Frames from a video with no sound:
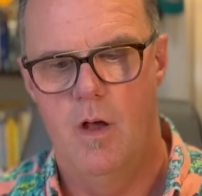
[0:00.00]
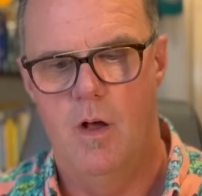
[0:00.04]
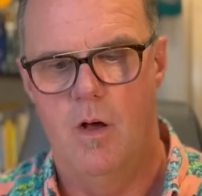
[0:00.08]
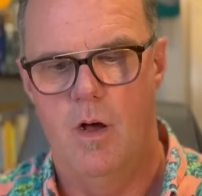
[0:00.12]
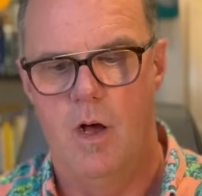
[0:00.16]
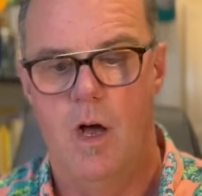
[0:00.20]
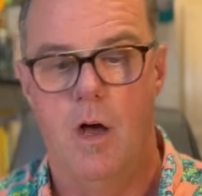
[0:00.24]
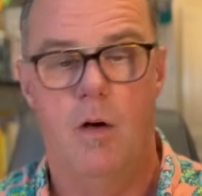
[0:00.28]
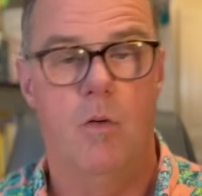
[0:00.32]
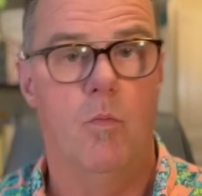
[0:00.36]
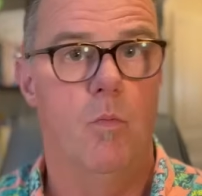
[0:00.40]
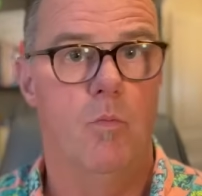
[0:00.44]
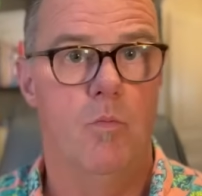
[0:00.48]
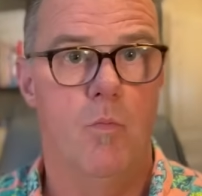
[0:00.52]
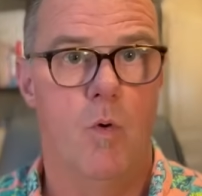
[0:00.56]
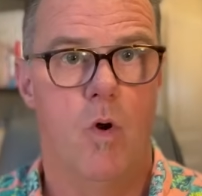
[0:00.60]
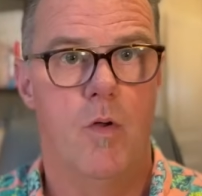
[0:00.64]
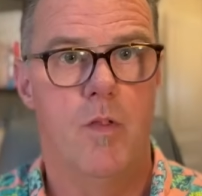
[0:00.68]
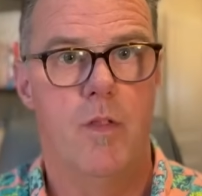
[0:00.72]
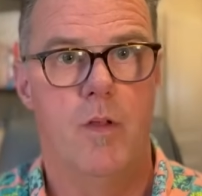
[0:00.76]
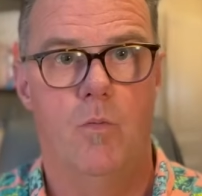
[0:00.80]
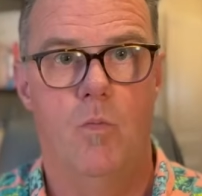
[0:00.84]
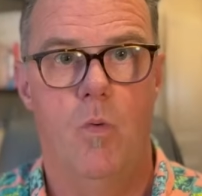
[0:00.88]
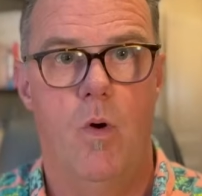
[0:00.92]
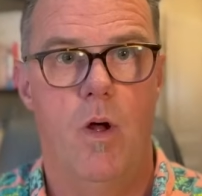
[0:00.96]
Uh, more
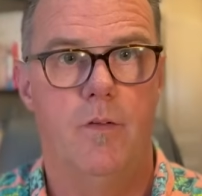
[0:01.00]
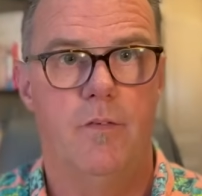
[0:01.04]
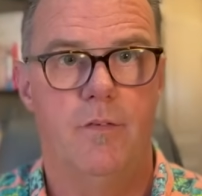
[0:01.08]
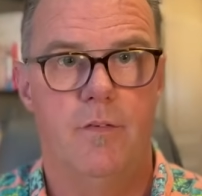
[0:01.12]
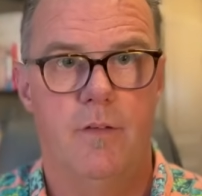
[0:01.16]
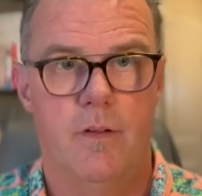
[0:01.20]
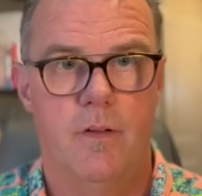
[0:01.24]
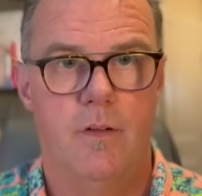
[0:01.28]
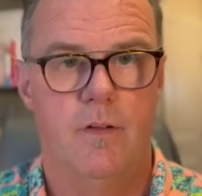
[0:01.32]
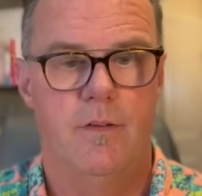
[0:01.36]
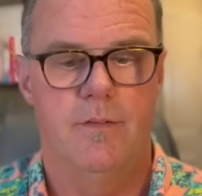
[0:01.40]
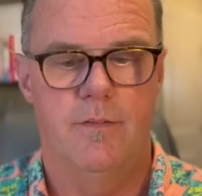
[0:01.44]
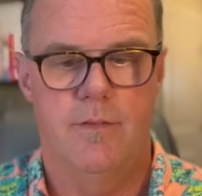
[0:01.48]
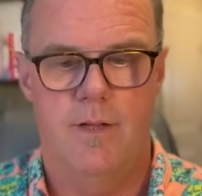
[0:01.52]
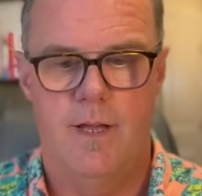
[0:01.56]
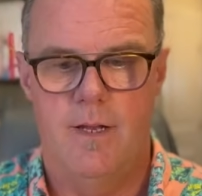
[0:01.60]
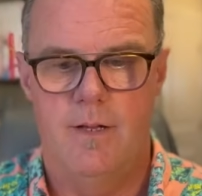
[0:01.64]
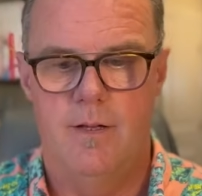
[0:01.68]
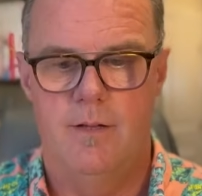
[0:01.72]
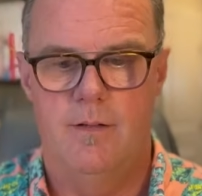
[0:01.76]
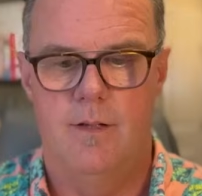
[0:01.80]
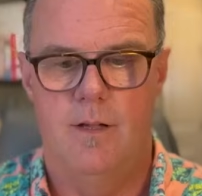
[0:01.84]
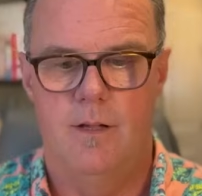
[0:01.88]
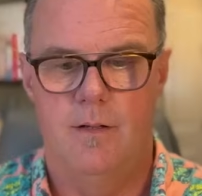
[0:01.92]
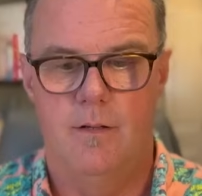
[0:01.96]
than once, he has
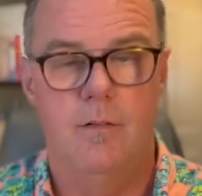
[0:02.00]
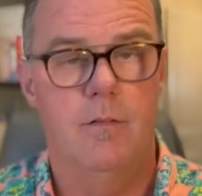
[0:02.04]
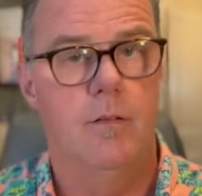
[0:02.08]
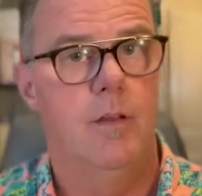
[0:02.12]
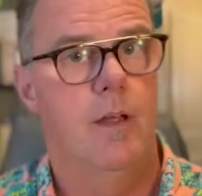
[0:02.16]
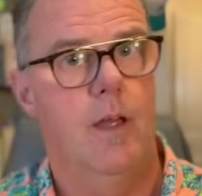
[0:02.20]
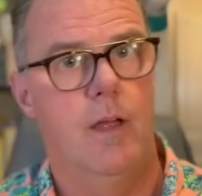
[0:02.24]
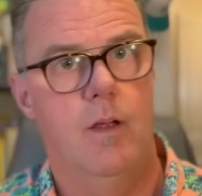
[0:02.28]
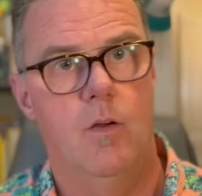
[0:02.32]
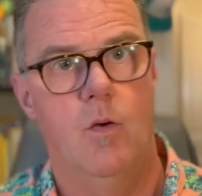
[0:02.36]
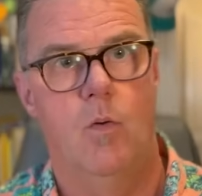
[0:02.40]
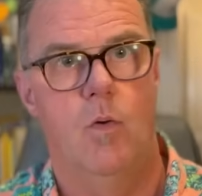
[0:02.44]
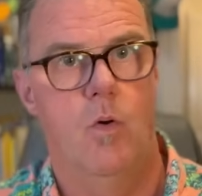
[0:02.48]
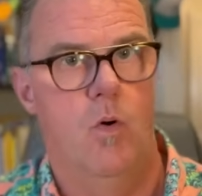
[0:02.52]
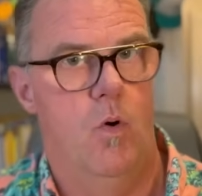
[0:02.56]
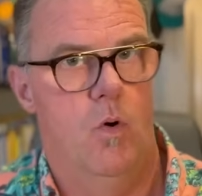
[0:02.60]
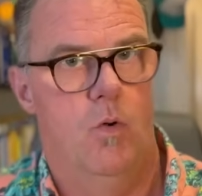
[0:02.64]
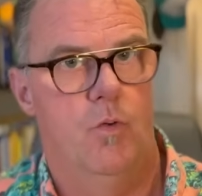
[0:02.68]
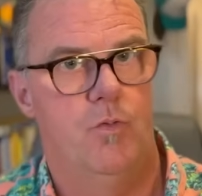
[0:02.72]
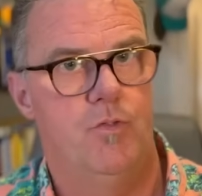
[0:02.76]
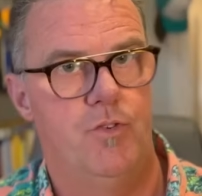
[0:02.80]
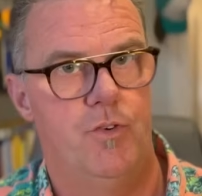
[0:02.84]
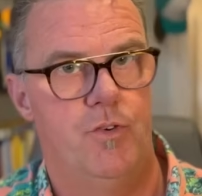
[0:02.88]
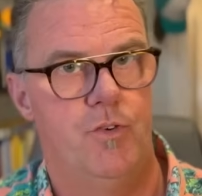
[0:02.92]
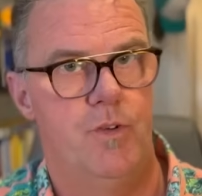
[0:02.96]
stated that, hey,
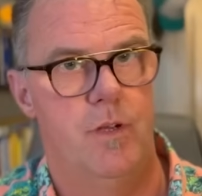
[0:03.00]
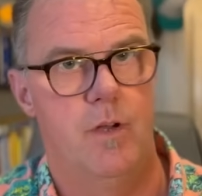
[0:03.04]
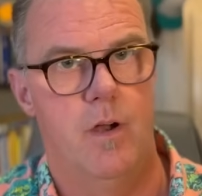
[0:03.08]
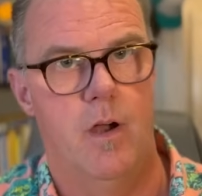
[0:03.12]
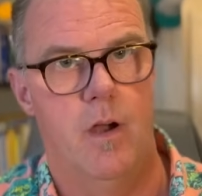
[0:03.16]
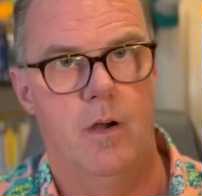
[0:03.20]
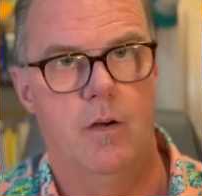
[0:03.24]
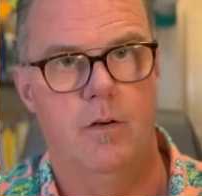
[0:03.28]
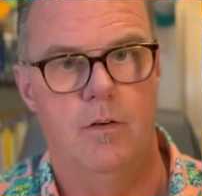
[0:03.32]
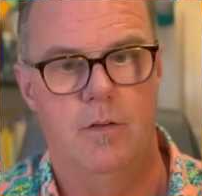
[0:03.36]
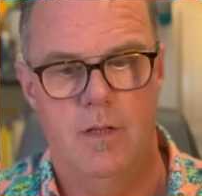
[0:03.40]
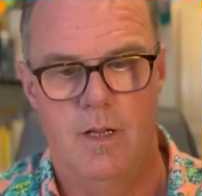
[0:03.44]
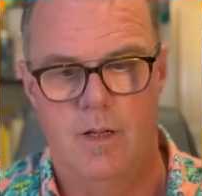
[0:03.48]
hold your dinar.